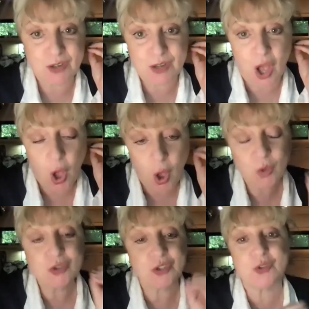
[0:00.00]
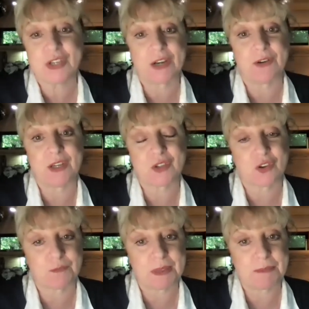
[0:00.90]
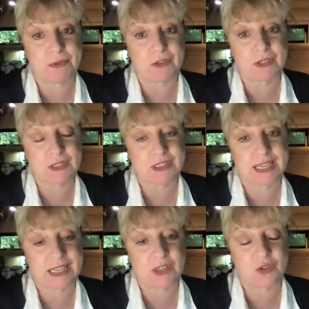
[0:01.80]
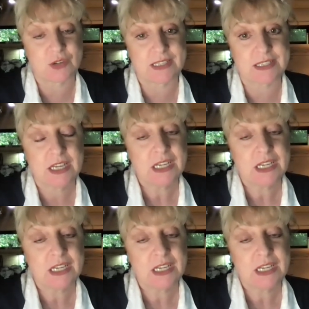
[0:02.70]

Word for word: whole new generation of people to take interest,